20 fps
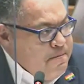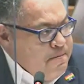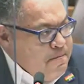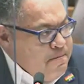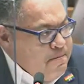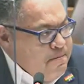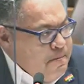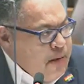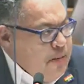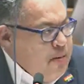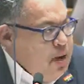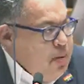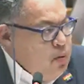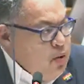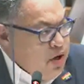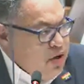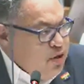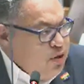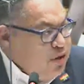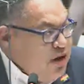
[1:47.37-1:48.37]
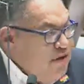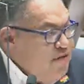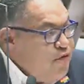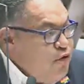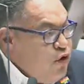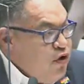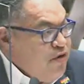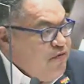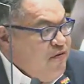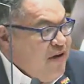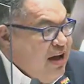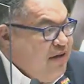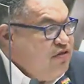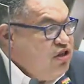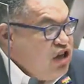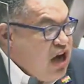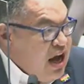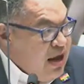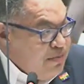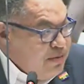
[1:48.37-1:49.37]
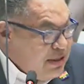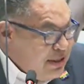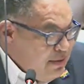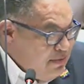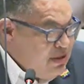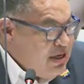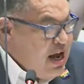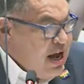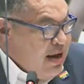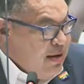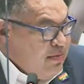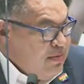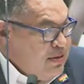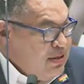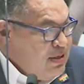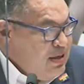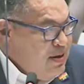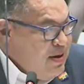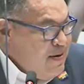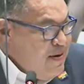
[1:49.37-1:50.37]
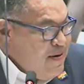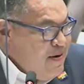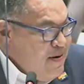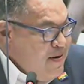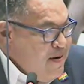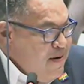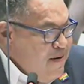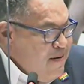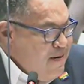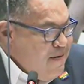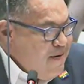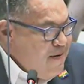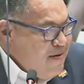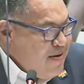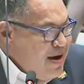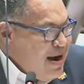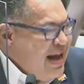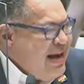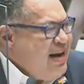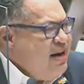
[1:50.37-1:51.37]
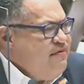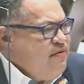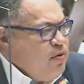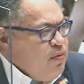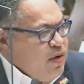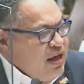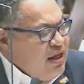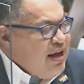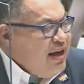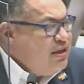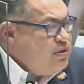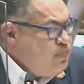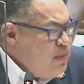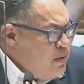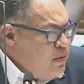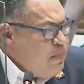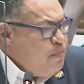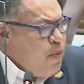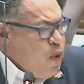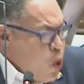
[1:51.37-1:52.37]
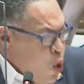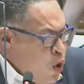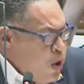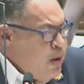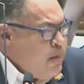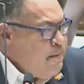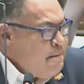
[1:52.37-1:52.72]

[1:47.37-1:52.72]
My mom worked three, four, five jobs sometimes. I didn't even realize we were poor.